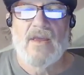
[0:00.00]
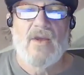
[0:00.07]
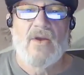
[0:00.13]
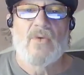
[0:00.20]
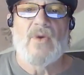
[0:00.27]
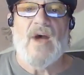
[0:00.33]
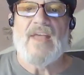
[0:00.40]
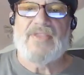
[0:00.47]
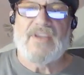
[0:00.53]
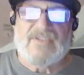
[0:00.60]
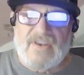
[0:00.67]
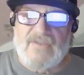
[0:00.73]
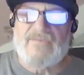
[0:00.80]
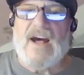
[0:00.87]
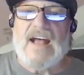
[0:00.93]
right?
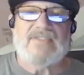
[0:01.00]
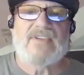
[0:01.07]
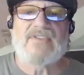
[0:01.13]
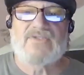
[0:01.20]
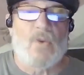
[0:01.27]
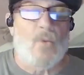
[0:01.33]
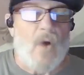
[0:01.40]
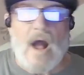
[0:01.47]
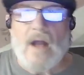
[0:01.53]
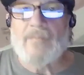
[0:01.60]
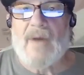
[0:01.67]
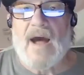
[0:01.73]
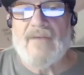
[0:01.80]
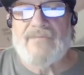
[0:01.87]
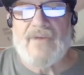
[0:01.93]
This invites us to walk
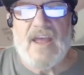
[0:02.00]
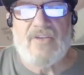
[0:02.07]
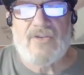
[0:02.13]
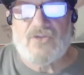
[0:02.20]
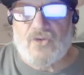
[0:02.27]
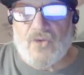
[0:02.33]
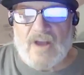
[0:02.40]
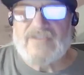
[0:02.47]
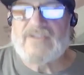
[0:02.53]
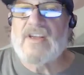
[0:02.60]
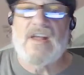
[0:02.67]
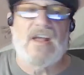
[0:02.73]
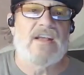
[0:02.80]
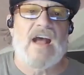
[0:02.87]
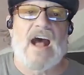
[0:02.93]
by faith,
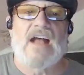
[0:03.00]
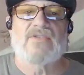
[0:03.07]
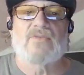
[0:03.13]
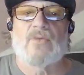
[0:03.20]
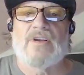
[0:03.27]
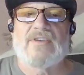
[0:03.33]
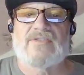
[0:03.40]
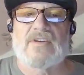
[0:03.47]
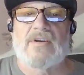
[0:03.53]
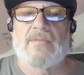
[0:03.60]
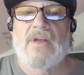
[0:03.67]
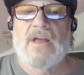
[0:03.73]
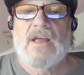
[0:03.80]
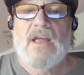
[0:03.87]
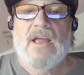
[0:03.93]
trusting in God's
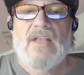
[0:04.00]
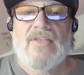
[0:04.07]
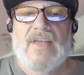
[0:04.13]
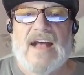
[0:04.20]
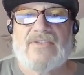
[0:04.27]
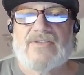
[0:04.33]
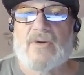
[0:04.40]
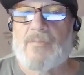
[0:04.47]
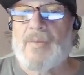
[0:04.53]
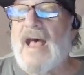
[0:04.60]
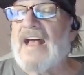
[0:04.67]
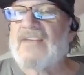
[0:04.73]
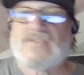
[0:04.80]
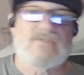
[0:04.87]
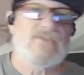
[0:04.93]
wisdom that
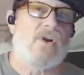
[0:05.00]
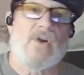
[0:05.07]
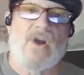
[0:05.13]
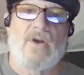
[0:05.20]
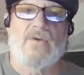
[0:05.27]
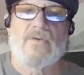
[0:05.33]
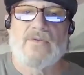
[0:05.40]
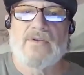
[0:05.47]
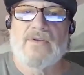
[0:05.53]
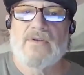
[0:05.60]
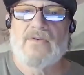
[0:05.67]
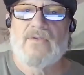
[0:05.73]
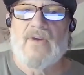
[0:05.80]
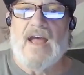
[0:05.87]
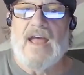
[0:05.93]
surpasses our own,
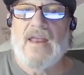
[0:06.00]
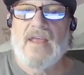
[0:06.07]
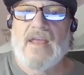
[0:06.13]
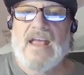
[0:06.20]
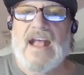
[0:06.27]
right?